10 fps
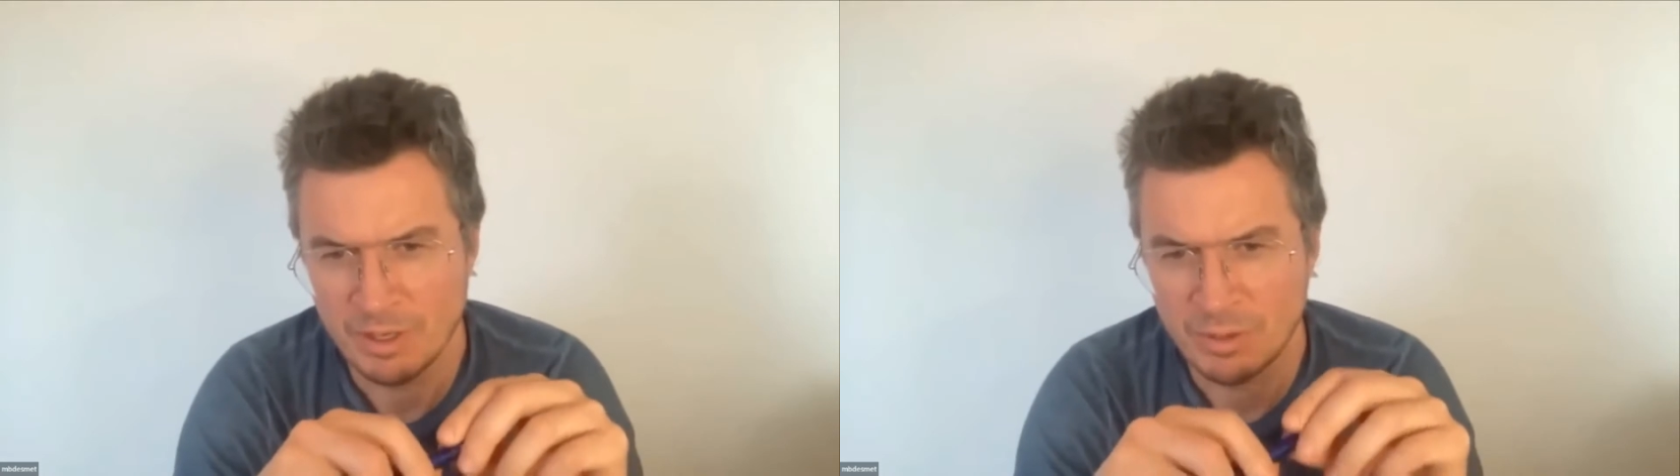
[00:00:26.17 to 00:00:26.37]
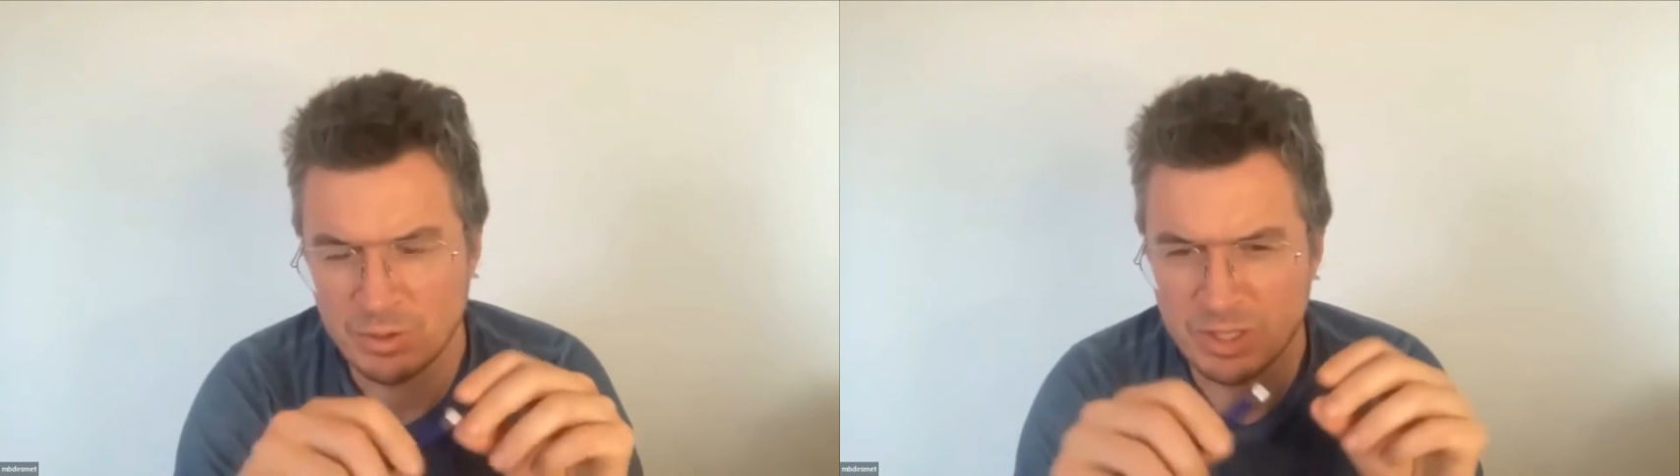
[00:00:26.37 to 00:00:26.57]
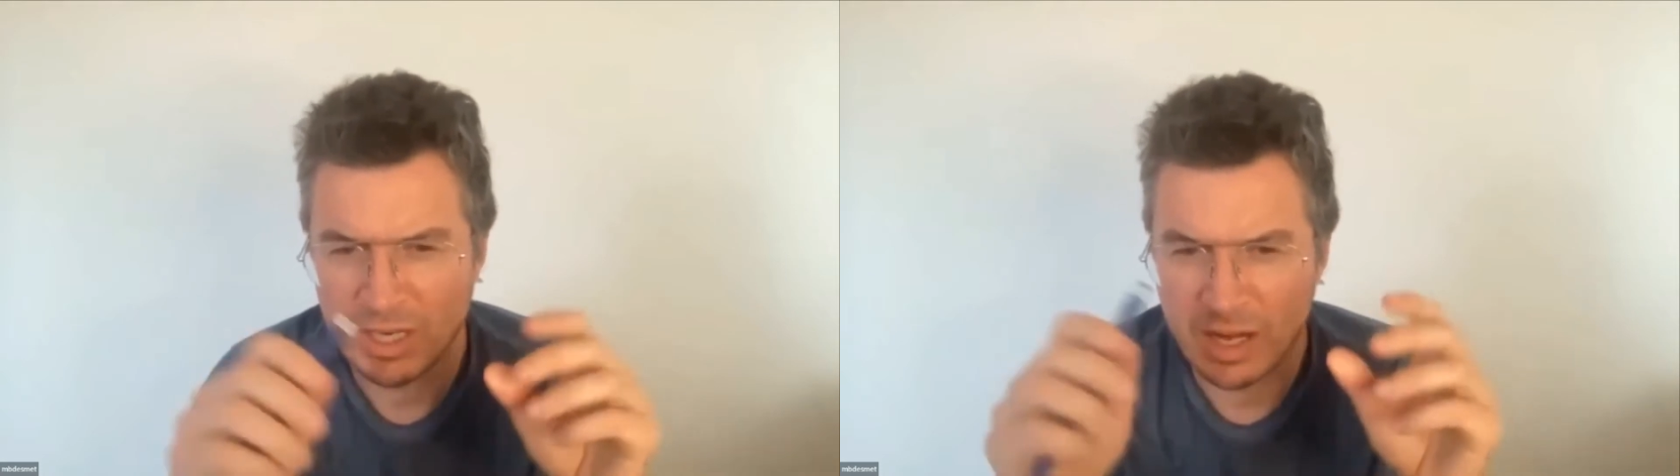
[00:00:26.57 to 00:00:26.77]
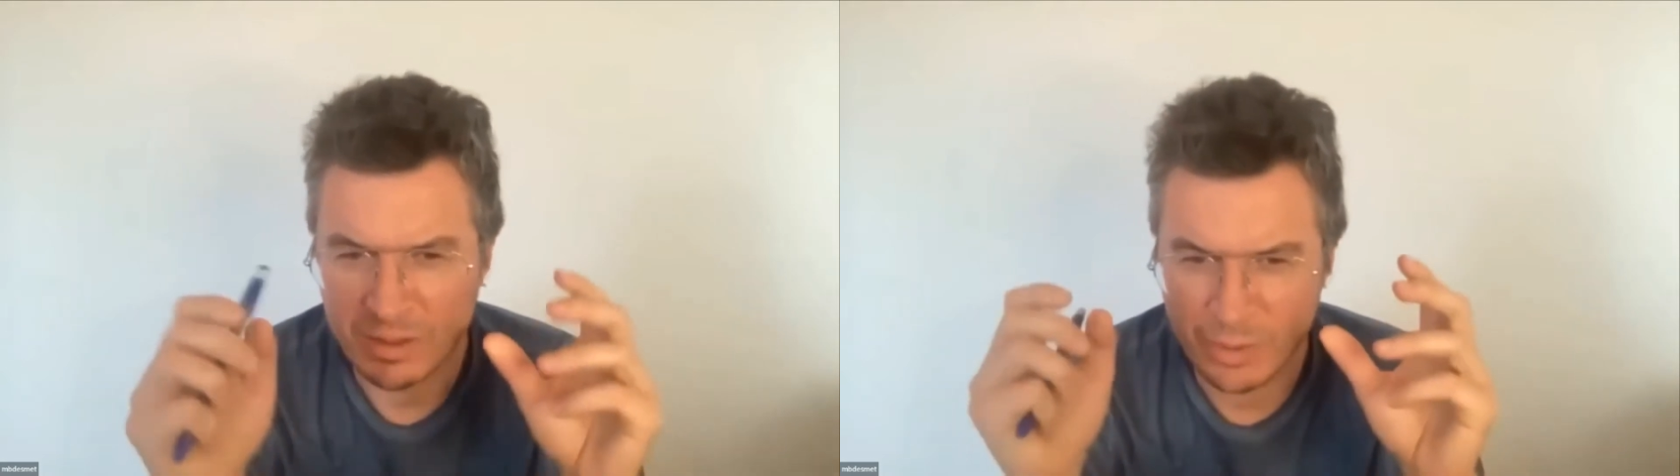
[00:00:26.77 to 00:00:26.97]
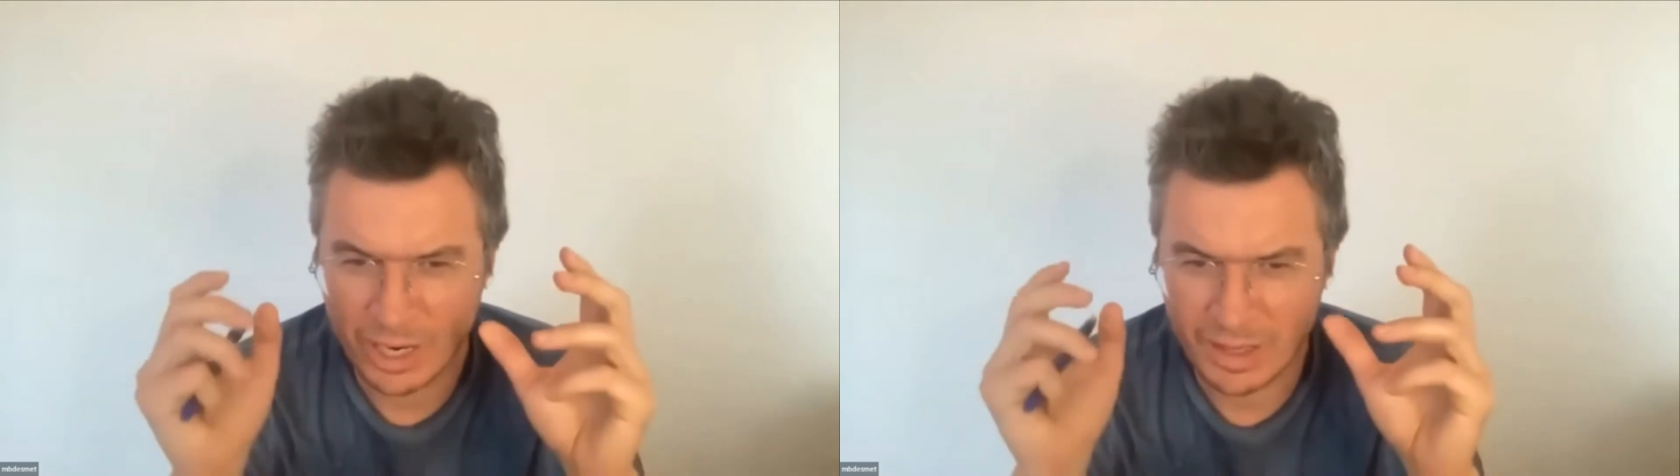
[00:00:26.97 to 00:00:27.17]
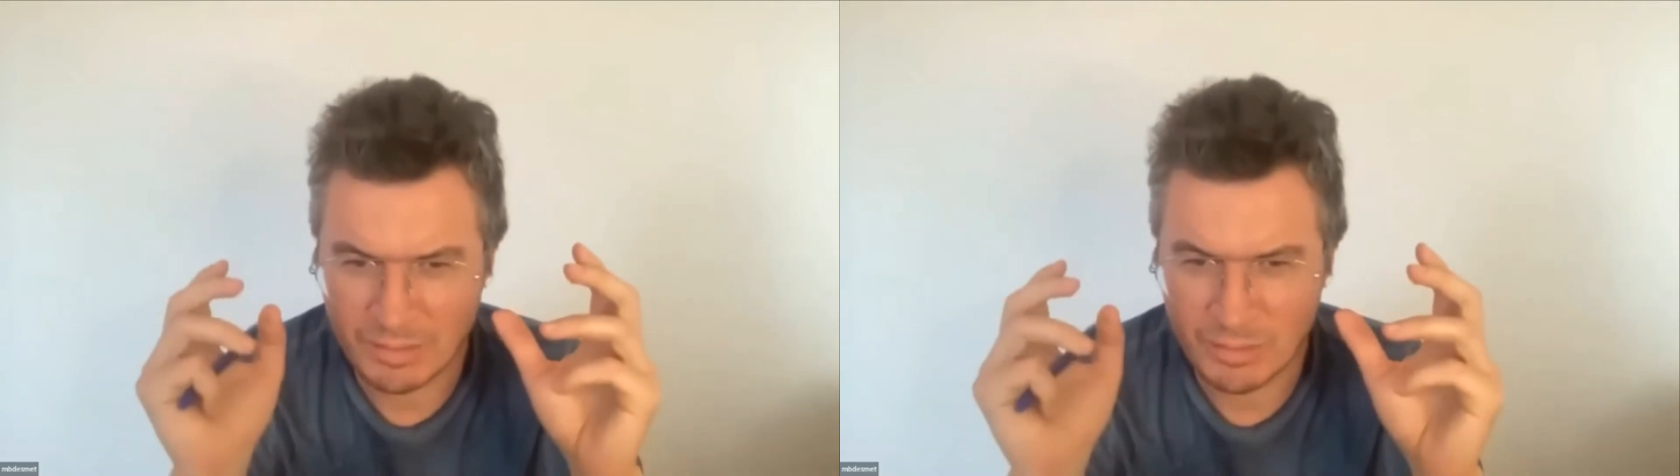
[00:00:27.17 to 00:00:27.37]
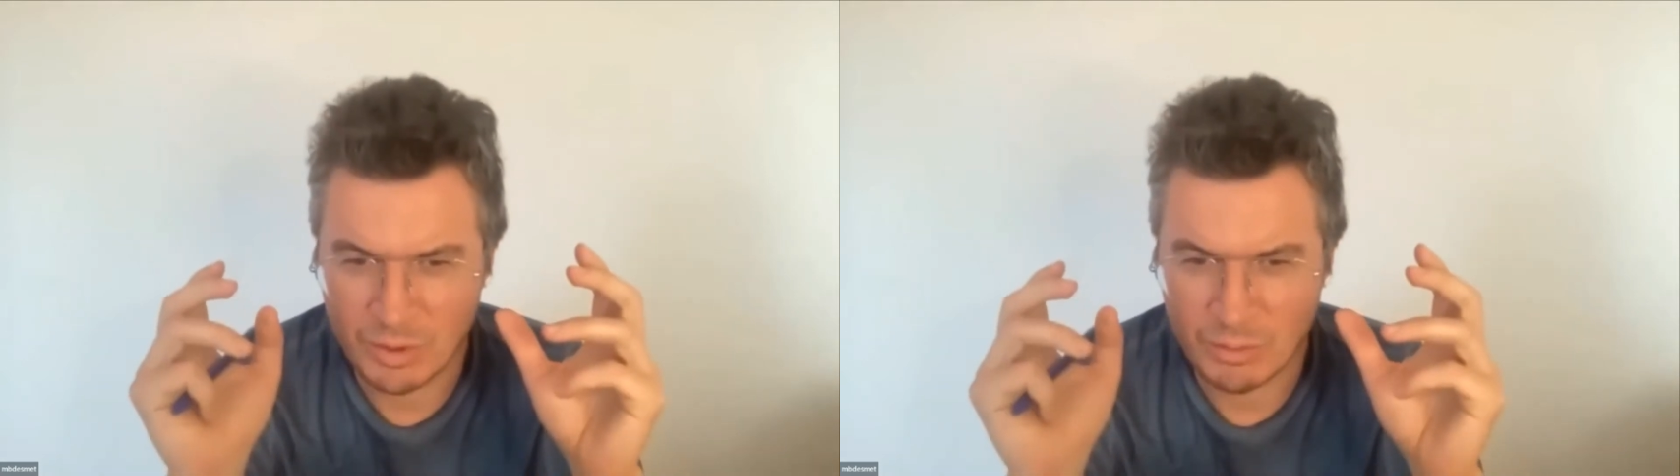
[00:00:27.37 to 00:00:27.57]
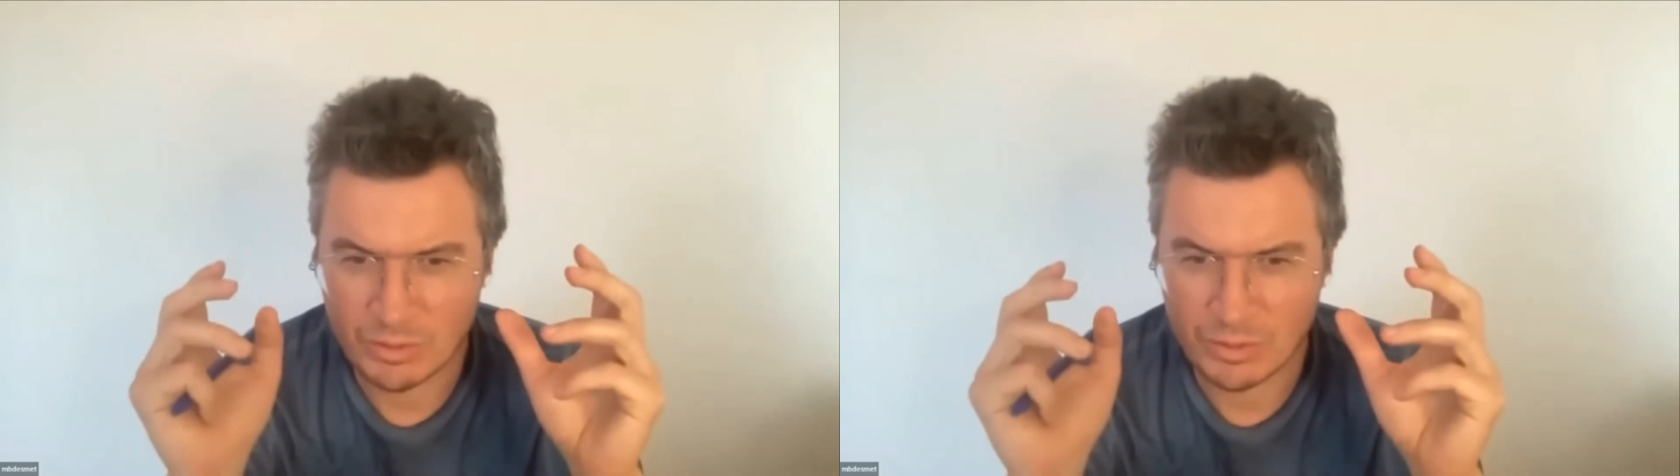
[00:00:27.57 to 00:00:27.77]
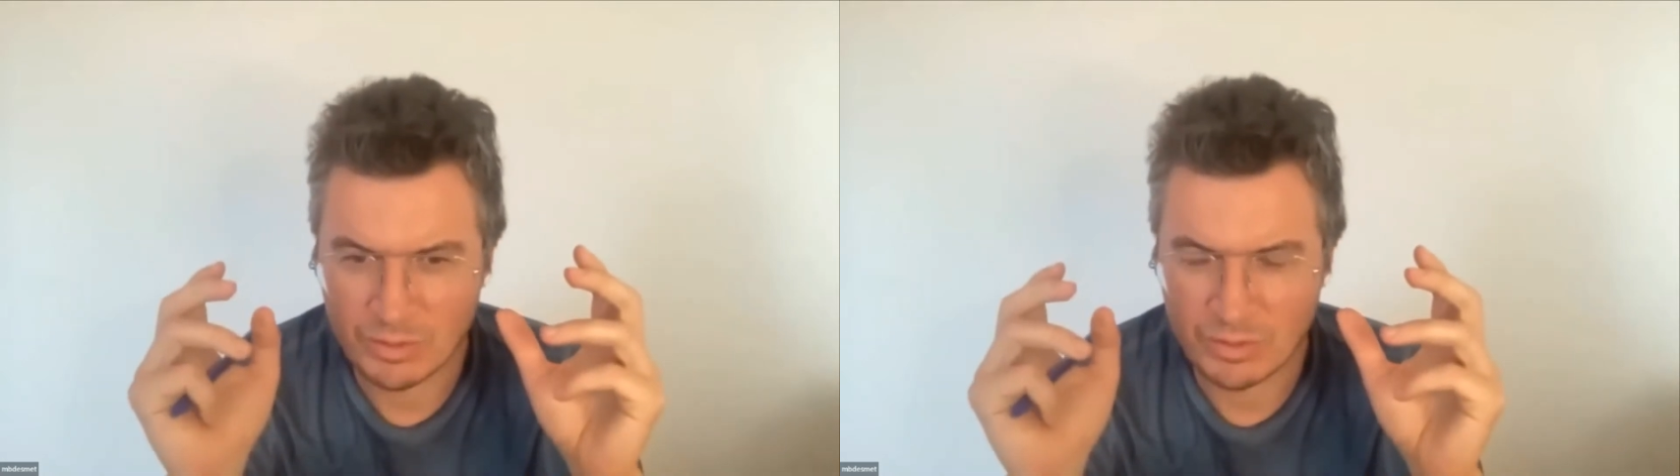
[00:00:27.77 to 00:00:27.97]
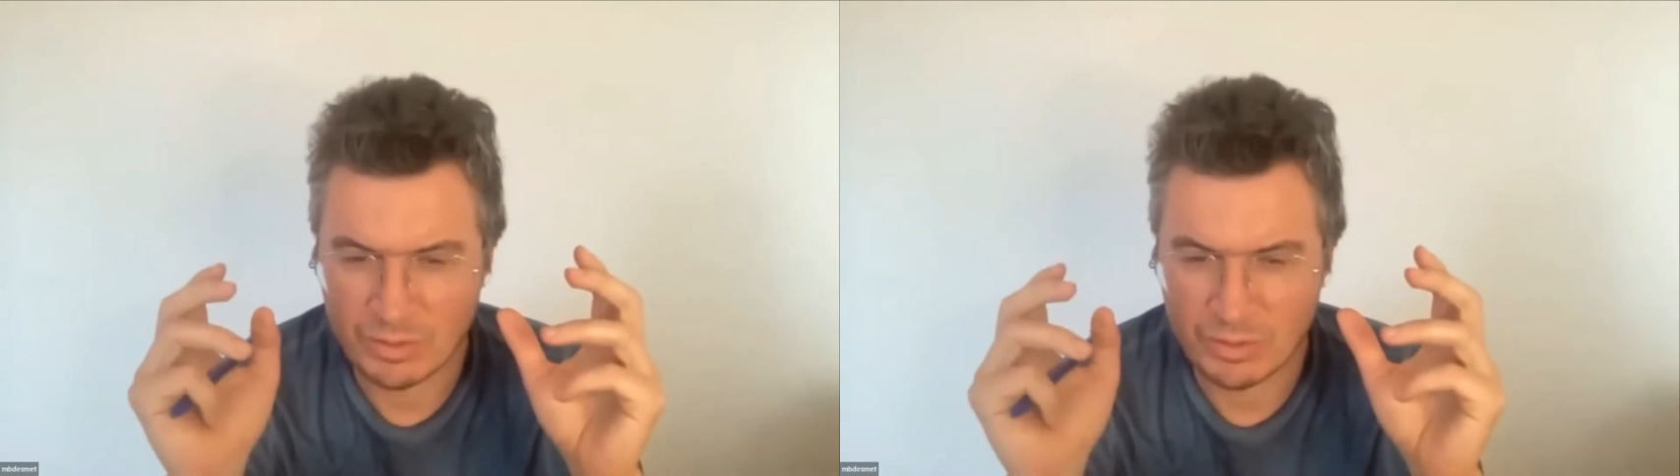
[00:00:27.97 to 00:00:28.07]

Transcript: we could see that while at that moment